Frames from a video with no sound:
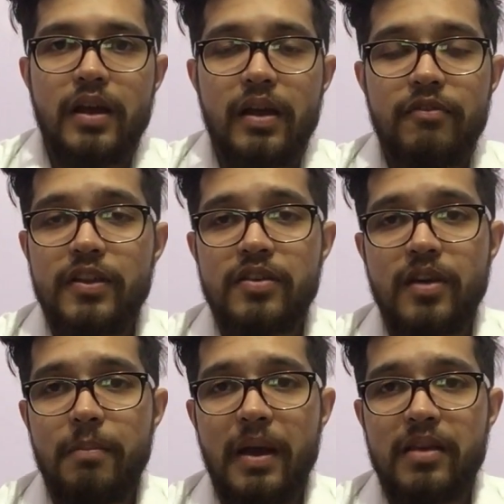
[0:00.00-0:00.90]
Every
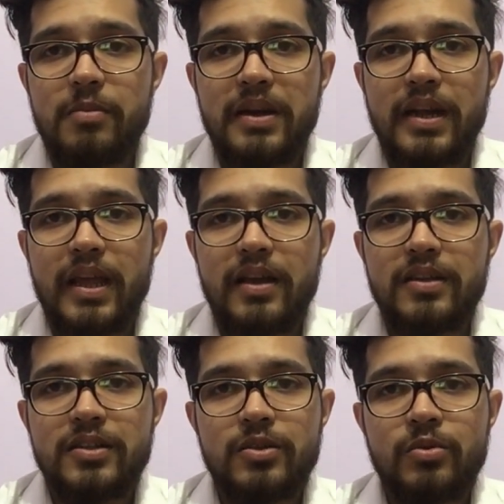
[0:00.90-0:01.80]
step has been
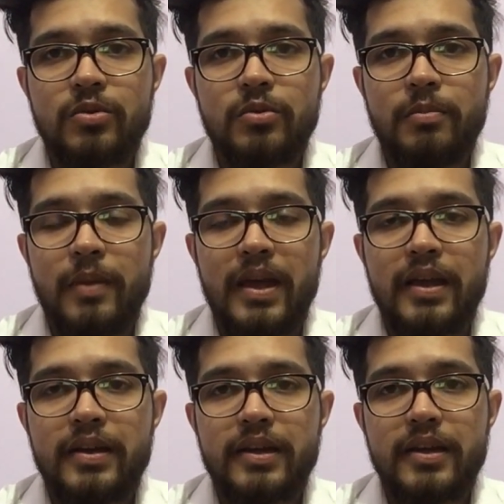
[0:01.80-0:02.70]
taken to make
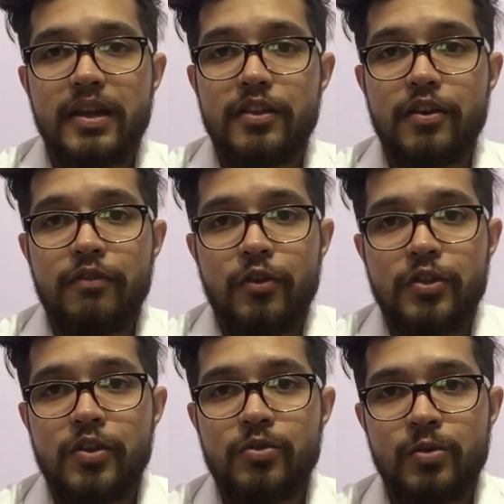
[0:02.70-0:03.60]
it easier for
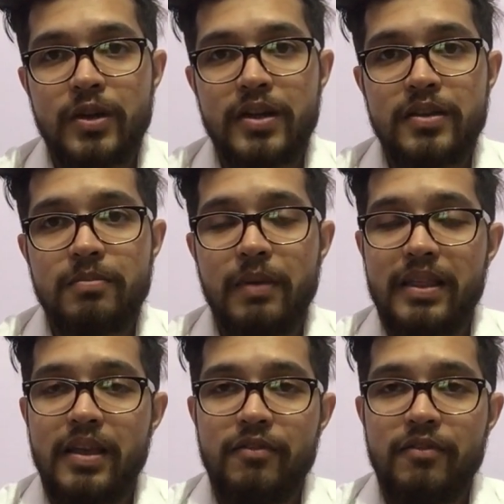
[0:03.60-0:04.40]
the students by the